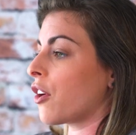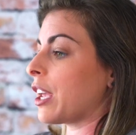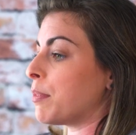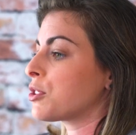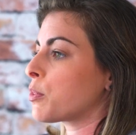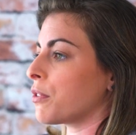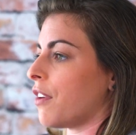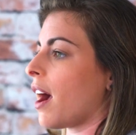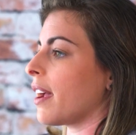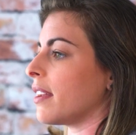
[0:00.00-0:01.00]
are able to
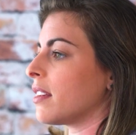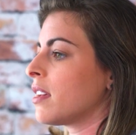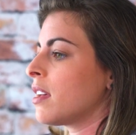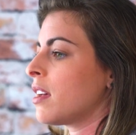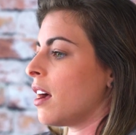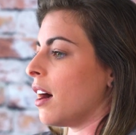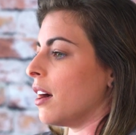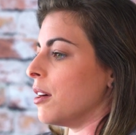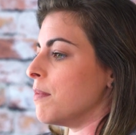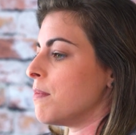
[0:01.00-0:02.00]
provide
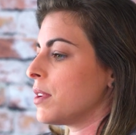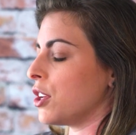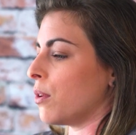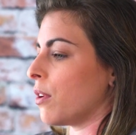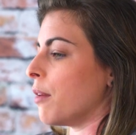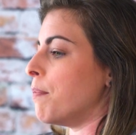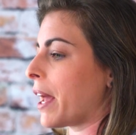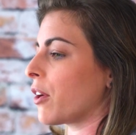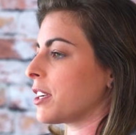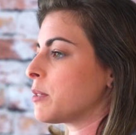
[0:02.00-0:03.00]
um, you know, a
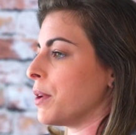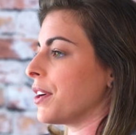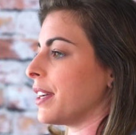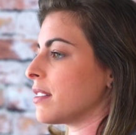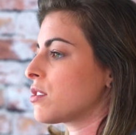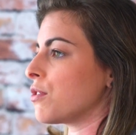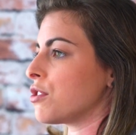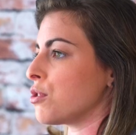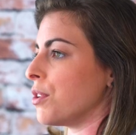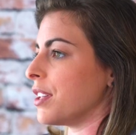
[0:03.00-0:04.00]
better experience to the
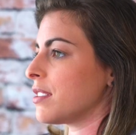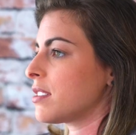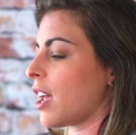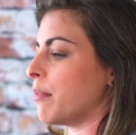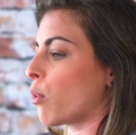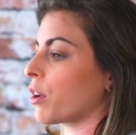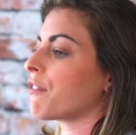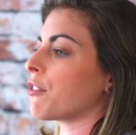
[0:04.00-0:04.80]
students and more